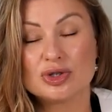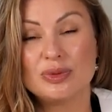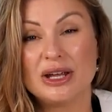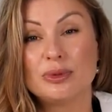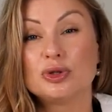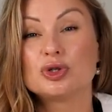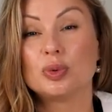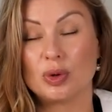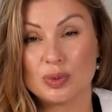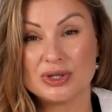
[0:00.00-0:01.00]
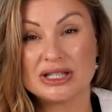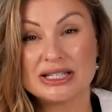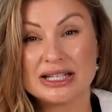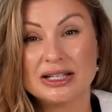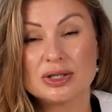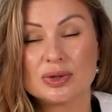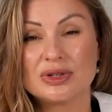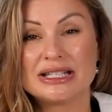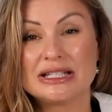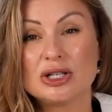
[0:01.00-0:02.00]
to be able to work with the skin, so
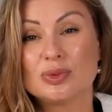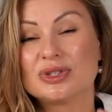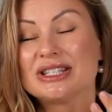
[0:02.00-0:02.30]
the serum